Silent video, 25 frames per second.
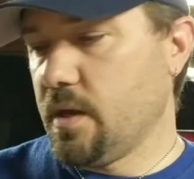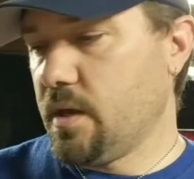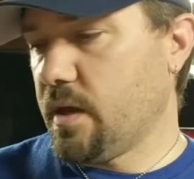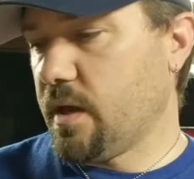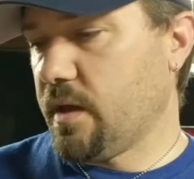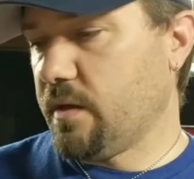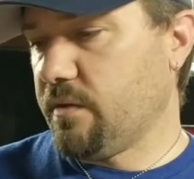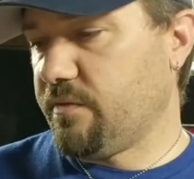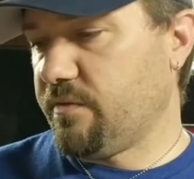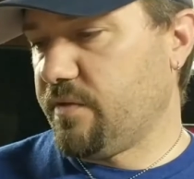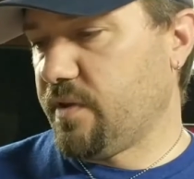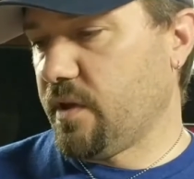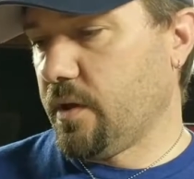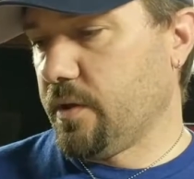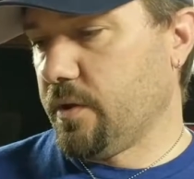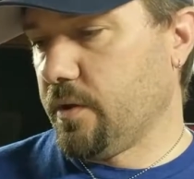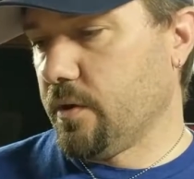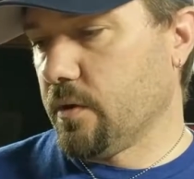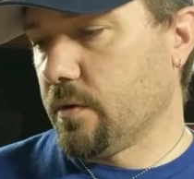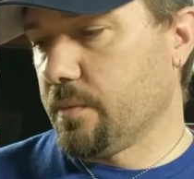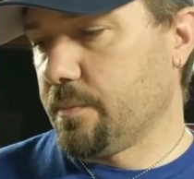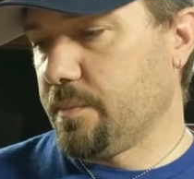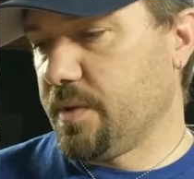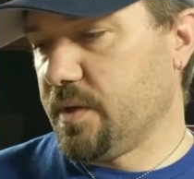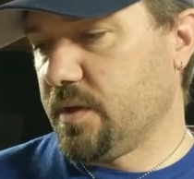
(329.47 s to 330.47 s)
and
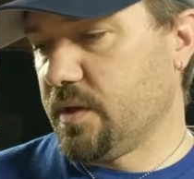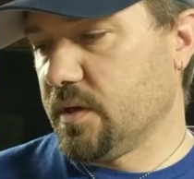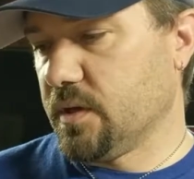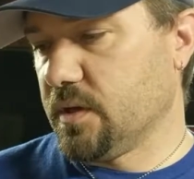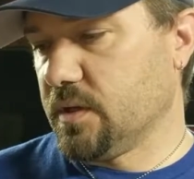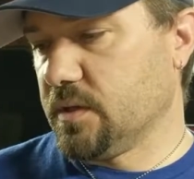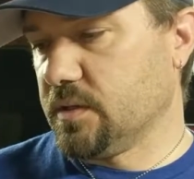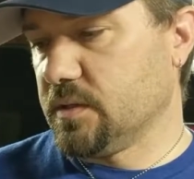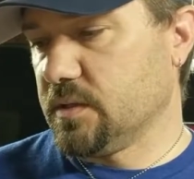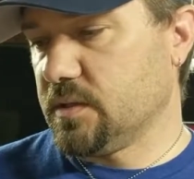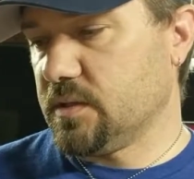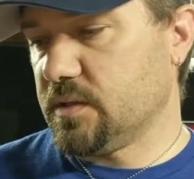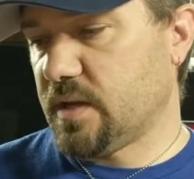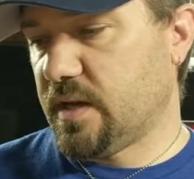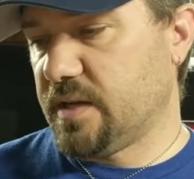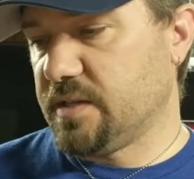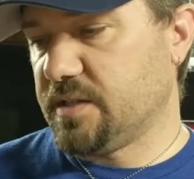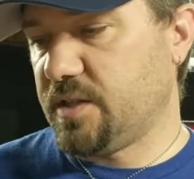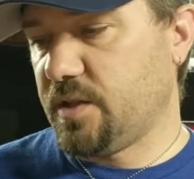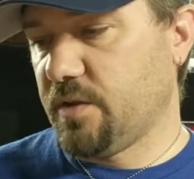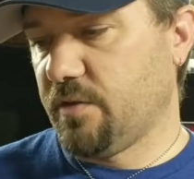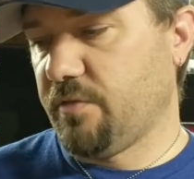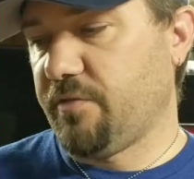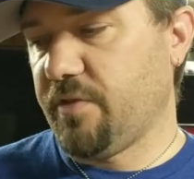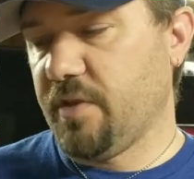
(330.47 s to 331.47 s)
failure, because I
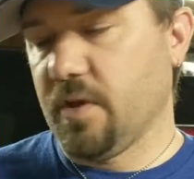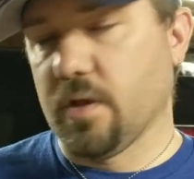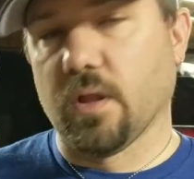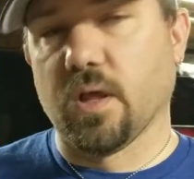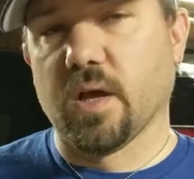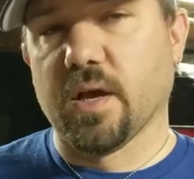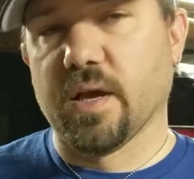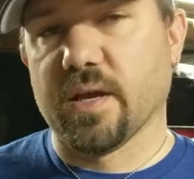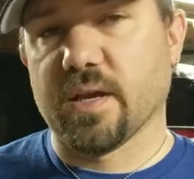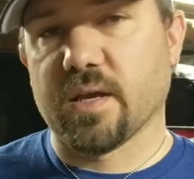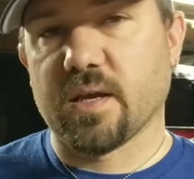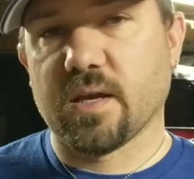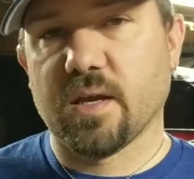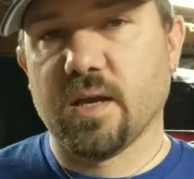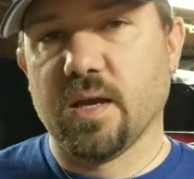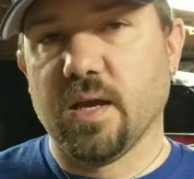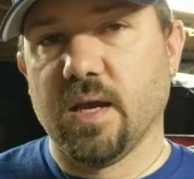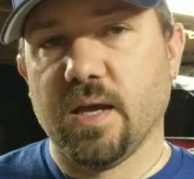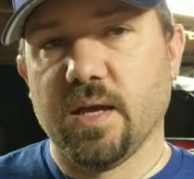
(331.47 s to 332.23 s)
still feel like